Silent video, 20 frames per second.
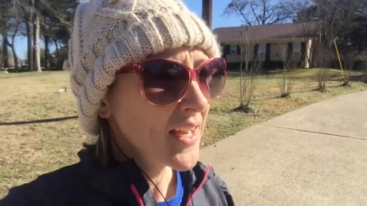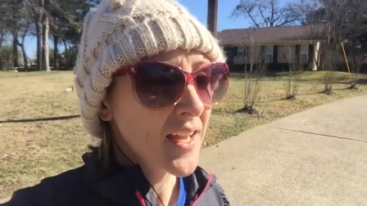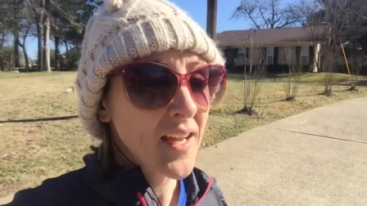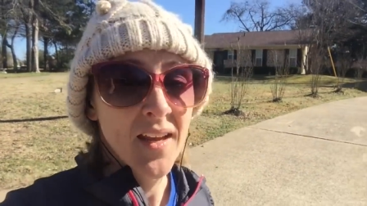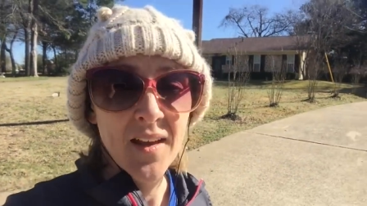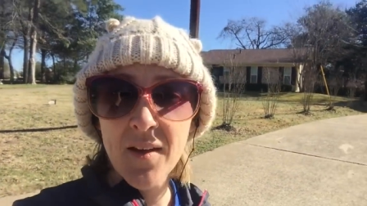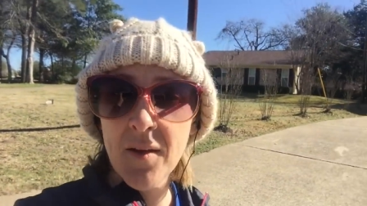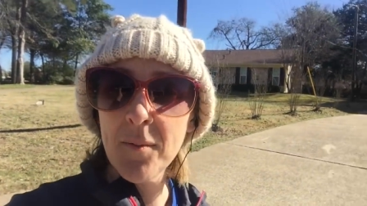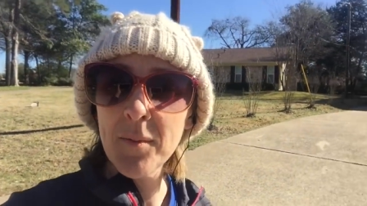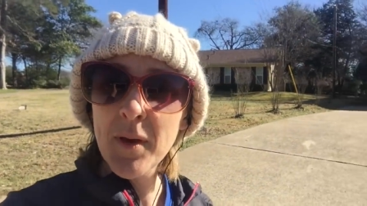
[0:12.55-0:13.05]

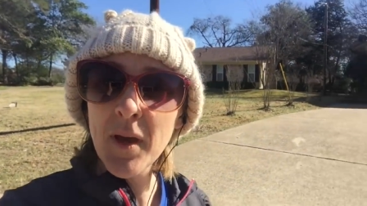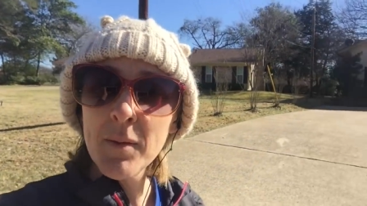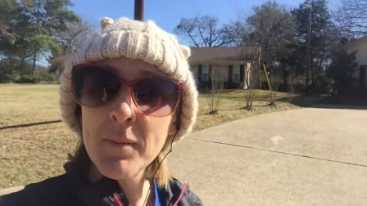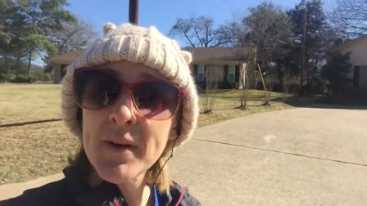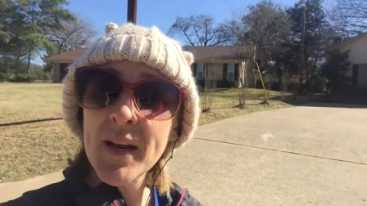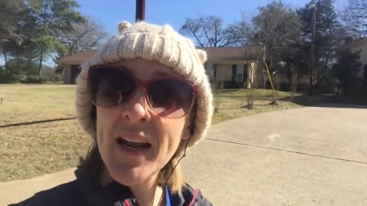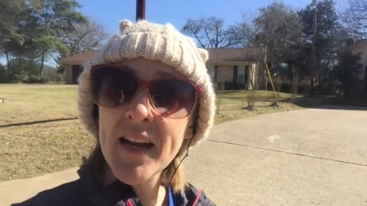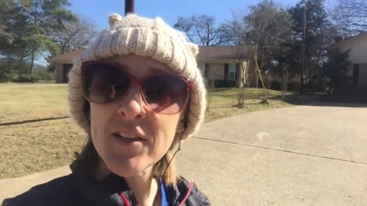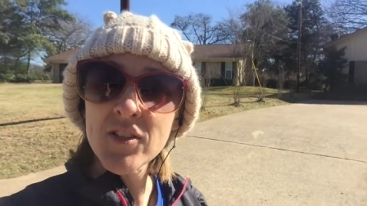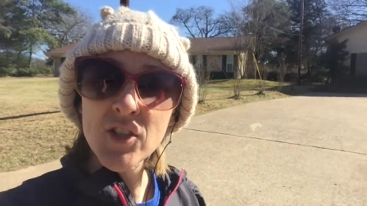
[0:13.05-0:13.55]
am
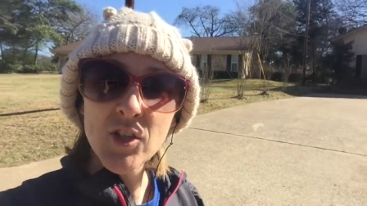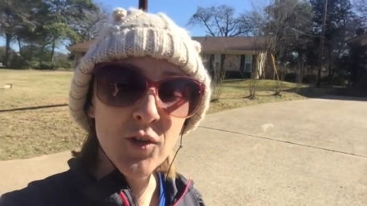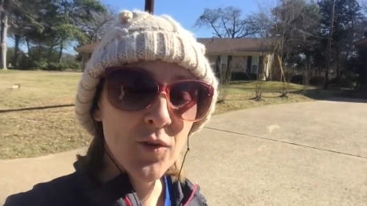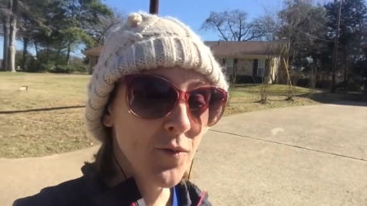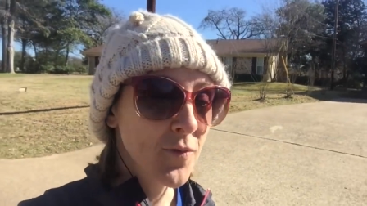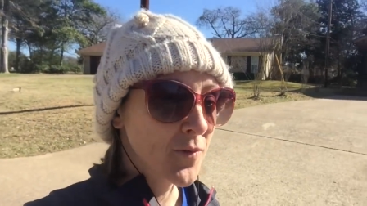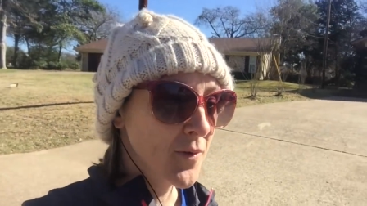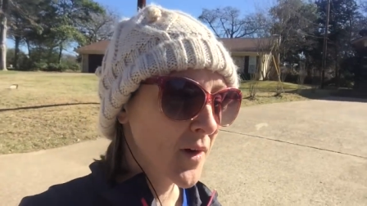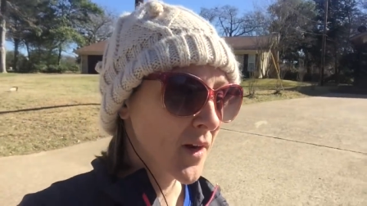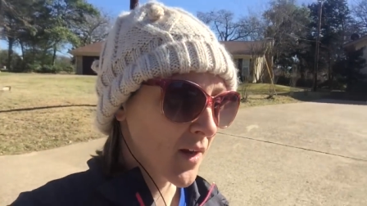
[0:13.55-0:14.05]
coming at you
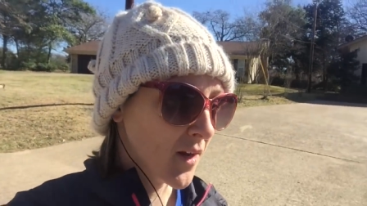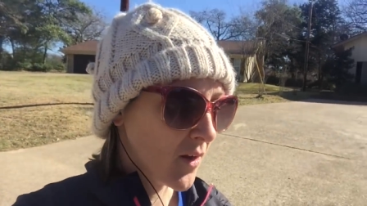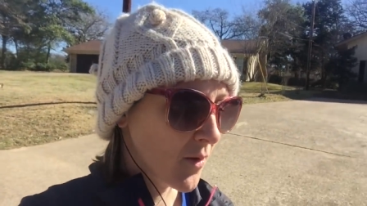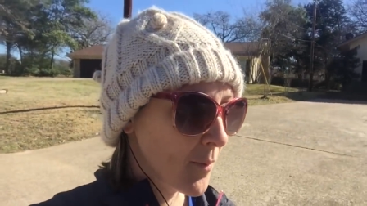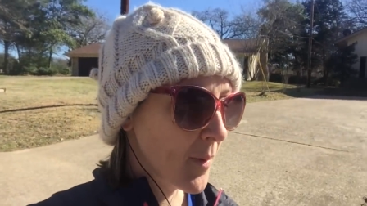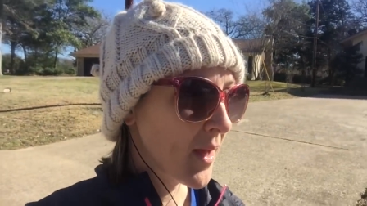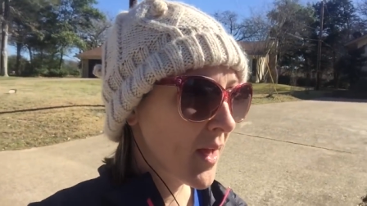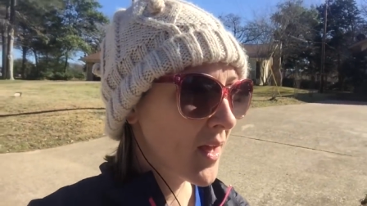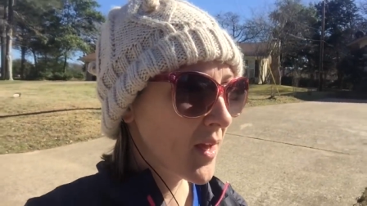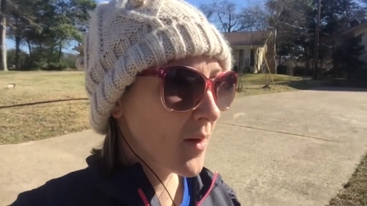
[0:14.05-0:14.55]

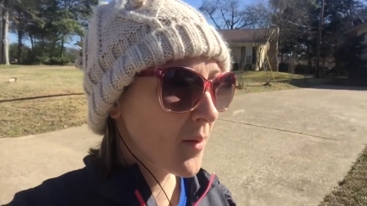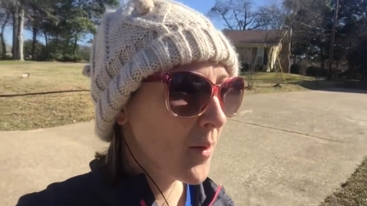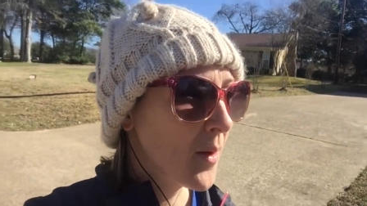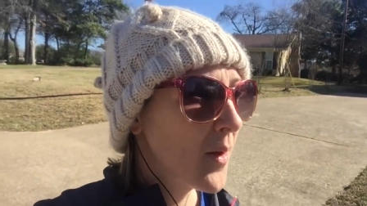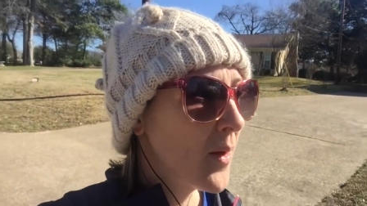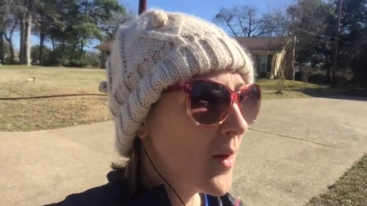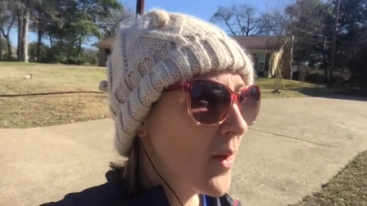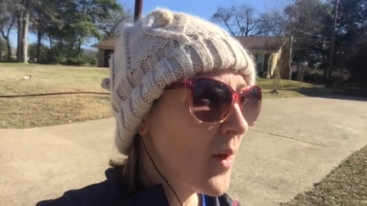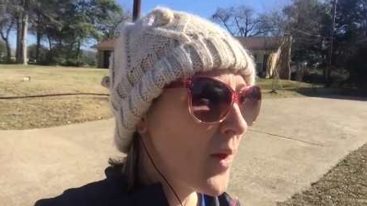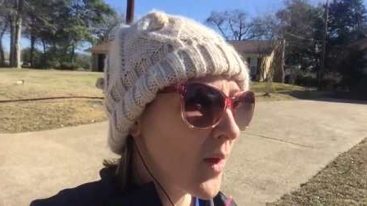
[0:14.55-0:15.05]
from
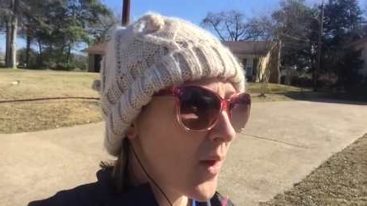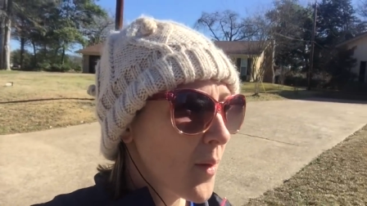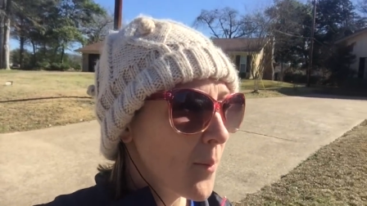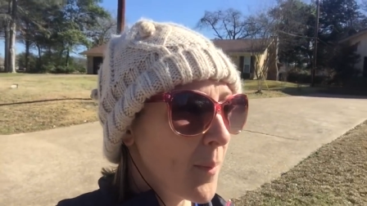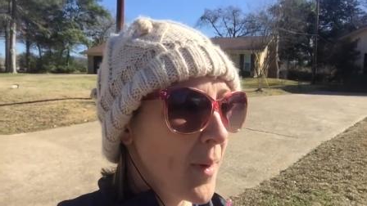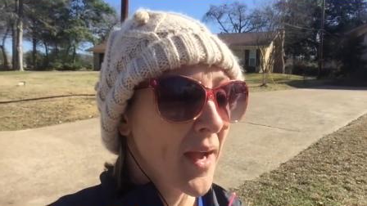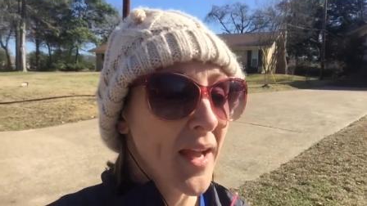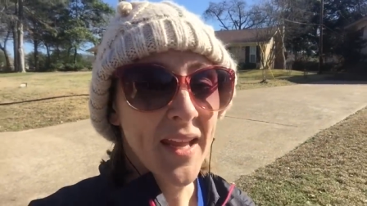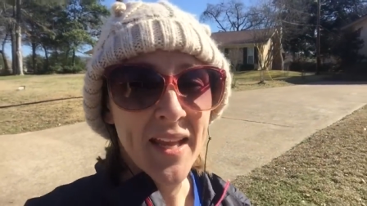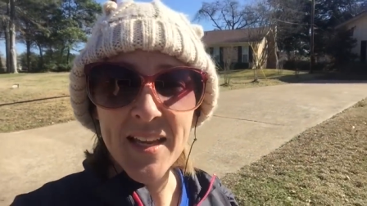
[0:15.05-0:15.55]

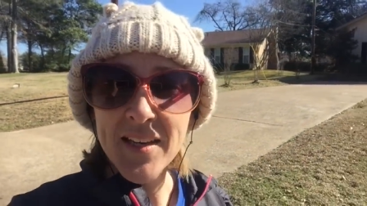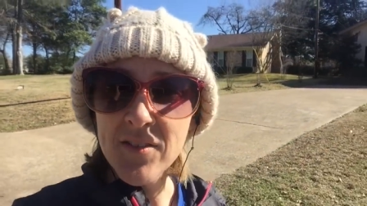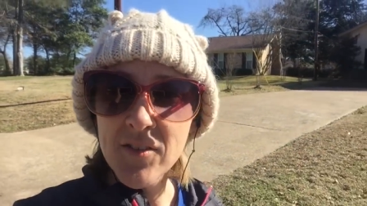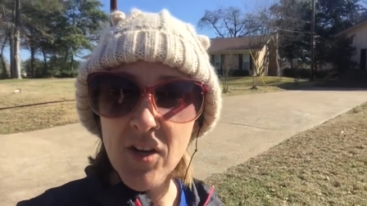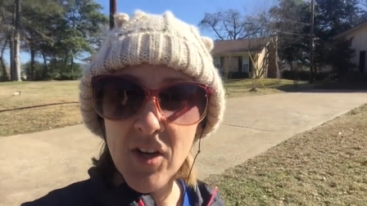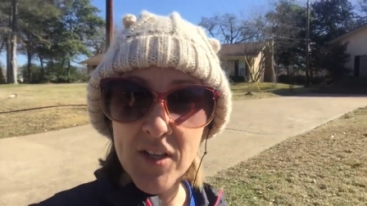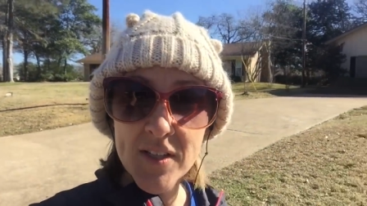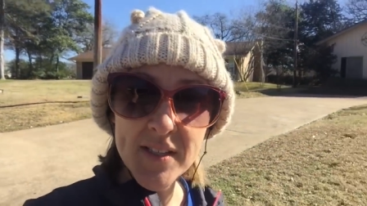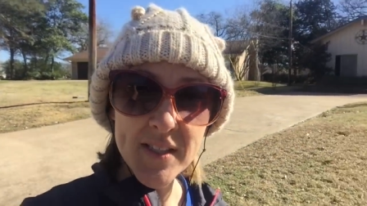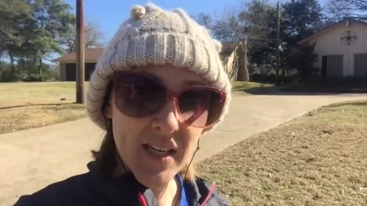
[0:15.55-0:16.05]
my
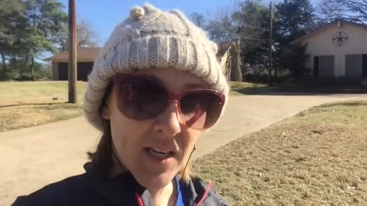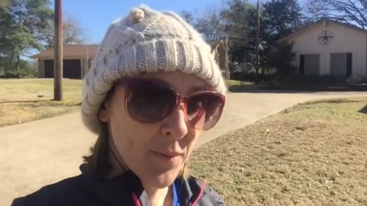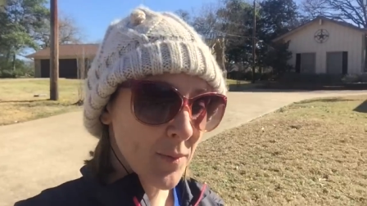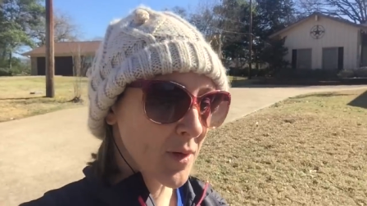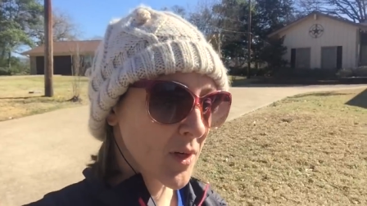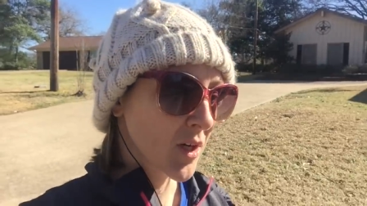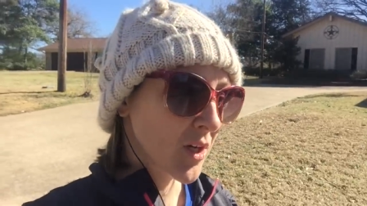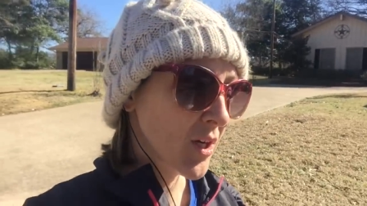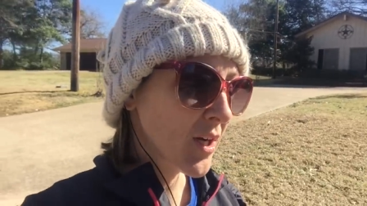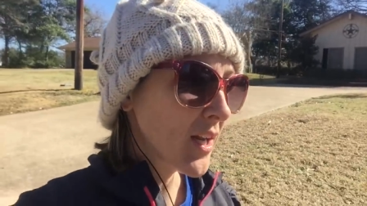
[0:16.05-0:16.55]
in-laws
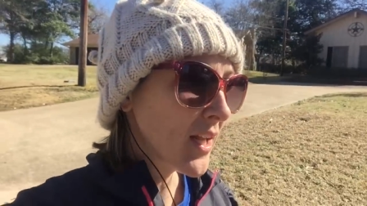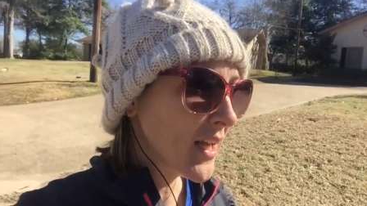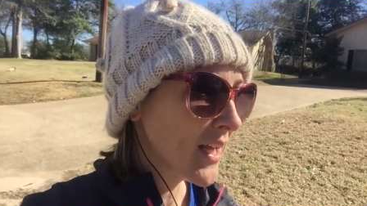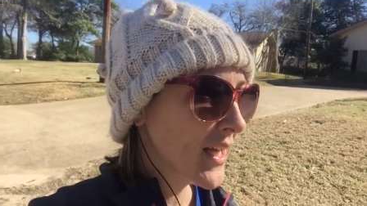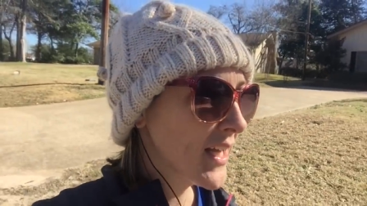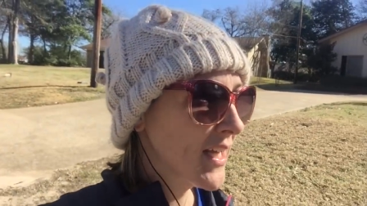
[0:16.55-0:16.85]
neighborhood.